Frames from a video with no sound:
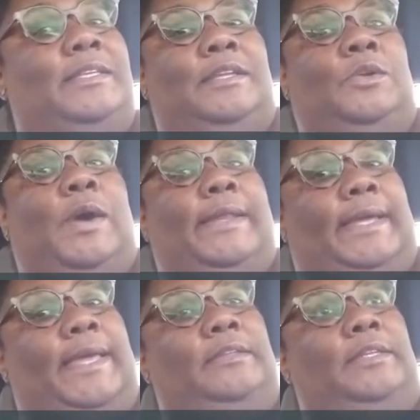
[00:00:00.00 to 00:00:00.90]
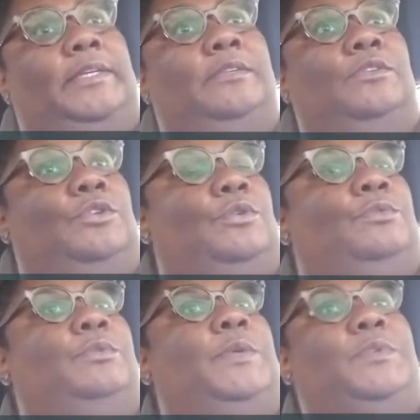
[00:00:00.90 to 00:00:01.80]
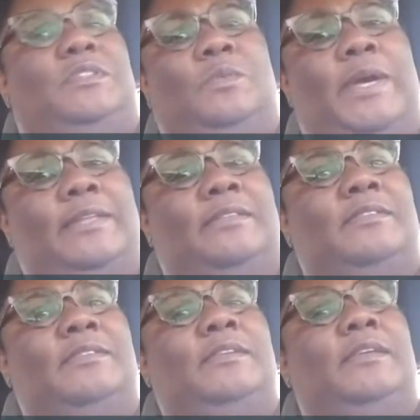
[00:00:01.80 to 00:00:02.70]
didn't know how to handle it. He was sweating,